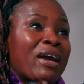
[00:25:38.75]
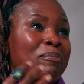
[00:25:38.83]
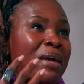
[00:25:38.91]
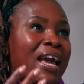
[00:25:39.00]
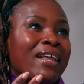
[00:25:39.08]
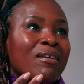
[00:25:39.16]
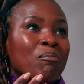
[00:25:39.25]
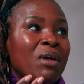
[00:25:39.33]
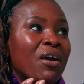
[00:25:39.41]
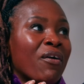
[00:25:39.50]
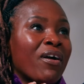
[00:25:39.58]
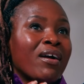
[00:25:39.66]
Being in the
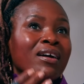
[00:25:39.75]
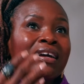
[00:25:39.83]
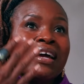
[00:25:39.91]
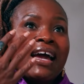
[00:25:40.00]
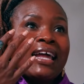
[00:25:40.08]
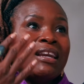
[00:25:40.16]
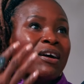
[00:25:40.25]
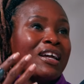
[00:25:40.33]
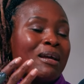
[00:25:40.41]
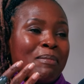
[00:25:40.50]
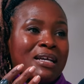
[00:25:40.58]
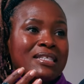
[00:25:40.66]
mirror and
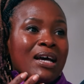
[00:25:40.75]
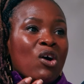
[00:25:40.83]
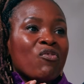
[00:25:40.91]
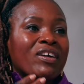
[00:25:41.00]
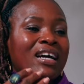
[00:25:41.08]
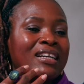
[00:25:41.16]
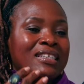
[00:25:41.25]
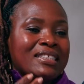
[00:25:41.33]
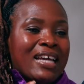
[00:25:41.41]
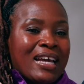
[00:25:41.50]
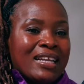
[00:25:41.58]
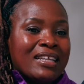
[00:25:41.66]
looking at myself and
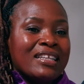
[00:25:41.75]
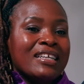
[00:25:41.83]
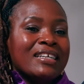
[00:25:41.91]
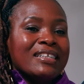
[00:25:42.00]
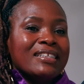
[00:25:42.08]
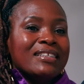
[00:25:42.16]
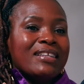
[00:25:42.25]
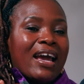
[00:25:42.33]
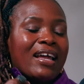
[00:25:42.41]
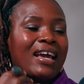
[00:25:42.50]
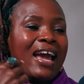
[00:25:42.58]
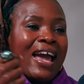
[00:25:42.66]
understanding
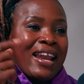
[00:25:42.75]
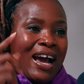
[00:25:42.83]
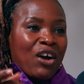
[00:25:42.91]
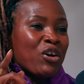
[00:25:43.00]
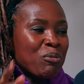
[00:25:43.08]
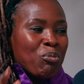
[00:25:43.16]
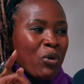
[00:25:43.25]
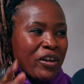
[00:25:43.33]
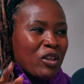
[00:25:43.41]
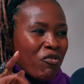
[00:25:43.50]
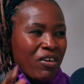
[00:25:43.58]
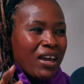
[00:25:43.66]
that, and I couldn't
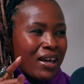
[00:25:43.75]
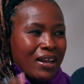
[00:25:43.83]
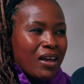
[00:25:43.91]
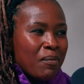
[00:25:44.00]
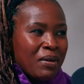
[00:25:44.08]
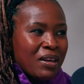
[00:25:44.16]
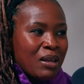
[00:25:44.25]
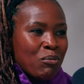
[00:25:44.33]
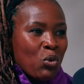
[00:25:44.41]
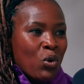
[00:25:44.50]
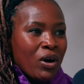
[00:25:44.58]
point the finger at him anymore.